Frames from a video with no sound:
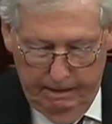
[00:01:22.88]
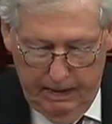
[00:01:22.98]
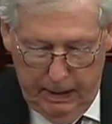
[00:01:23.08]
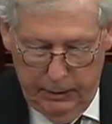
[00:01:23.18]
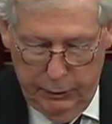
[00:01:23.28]

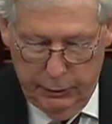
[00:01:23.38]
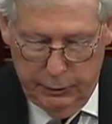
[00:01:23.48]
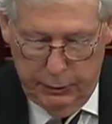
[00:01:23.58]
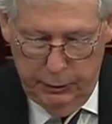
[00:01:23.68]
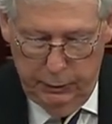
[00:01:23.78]
I
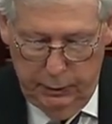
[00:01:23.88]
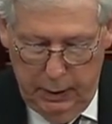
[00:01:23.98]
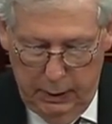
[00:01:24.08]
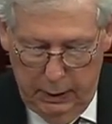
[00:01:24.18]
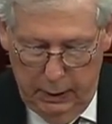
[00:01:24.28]
used to
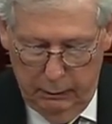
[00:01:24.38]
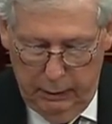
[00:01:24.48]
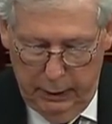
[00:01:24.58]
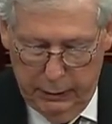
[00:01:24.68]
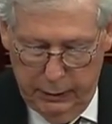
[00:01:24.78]

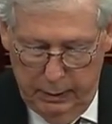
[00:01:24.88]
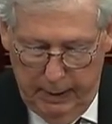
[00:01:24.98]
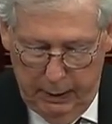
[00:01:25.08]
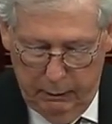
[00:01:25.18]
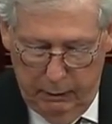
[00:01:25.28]
gut-wrench
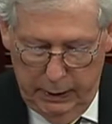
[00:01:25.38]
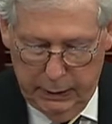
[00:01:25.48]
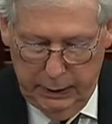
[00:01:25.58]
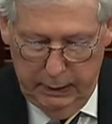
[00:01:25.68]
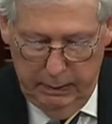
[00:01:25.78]
about
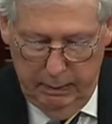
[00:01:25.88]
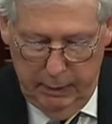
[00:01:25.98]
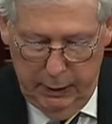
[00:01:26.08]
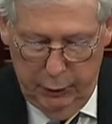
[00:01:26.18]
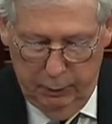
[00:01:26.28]
raising
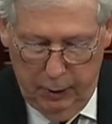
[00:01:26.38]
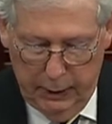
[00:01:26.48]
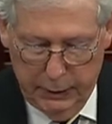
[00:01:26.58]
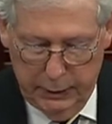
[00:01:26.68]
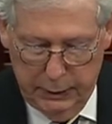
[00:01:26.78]
menu
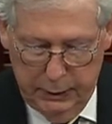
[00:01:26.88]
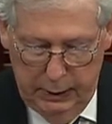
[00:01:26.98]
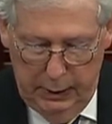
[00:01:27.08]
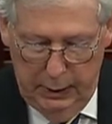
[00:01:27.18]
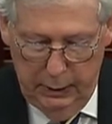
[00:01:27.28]
prices
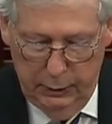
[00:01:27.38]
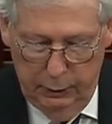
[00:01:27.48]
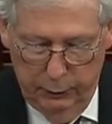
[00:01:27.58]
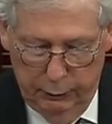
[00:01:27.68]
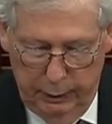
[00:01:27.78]
2
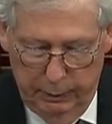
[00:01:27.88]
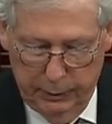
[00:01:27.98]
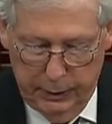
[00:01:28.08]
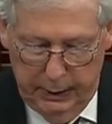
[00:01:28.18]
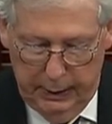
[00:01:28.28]
or
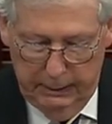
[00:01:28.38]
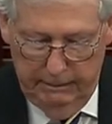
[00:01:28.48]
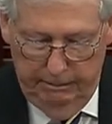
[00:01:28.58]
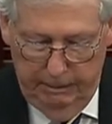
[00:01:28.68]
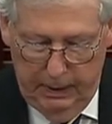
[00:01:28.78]
3%.
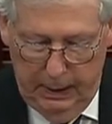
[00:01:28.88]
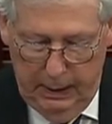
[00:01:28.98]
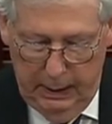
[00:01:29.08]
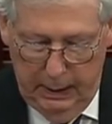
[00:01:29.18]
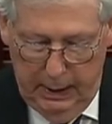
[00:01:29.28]

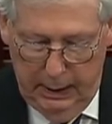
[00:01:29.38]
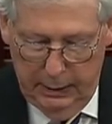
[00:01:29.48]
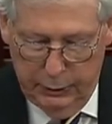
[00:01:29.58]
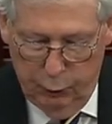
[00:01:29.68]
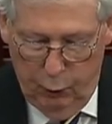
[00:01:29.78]
Now
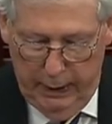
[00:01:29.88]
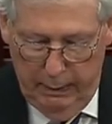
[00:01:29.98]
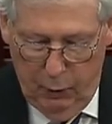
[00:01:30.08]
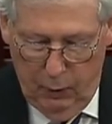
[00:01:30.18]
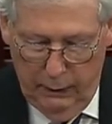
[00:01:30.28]
it's way
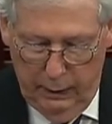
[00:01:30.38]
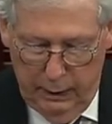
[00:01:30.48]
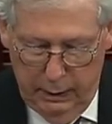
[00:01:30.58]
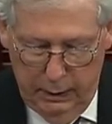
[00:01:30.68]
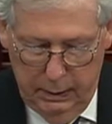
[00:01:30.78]
more
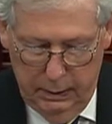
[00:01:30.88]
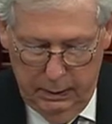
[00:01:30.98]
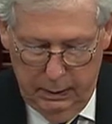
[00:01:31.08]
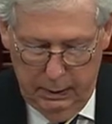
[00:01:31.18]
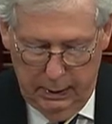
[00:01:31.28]
than
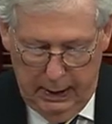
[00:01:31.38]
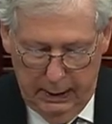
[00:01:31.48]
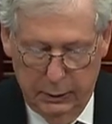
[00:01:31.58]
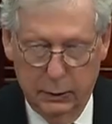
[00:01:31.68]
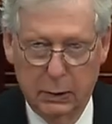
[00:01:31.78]

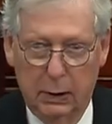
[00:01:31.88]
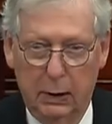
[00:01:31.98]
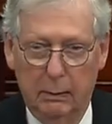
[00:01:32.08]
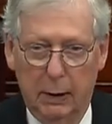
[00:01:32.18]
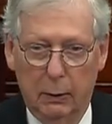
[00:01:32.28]
that just to
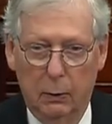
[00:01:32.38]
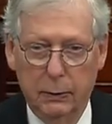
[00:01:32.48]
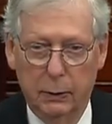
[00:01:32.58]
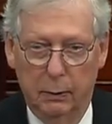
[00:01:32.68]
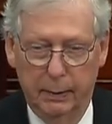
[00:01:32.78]
keep my
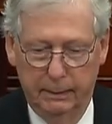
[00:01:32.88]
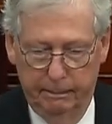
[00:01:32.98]
doors open.